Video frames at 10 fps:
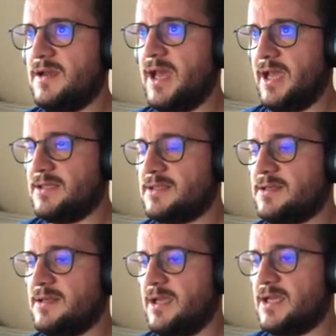8
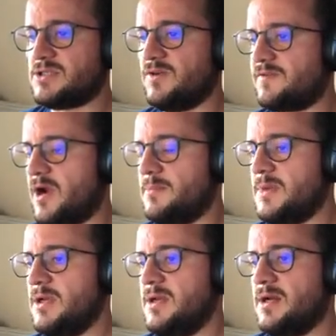gigs of RAM
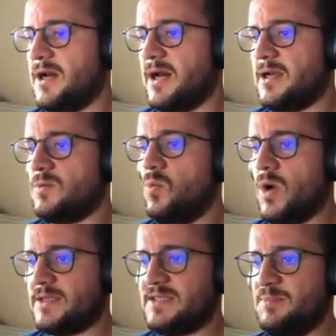and
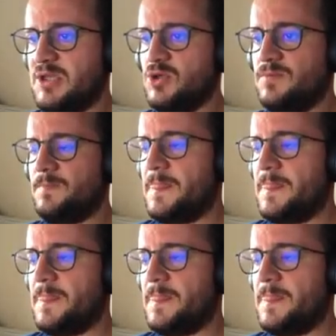one CPU.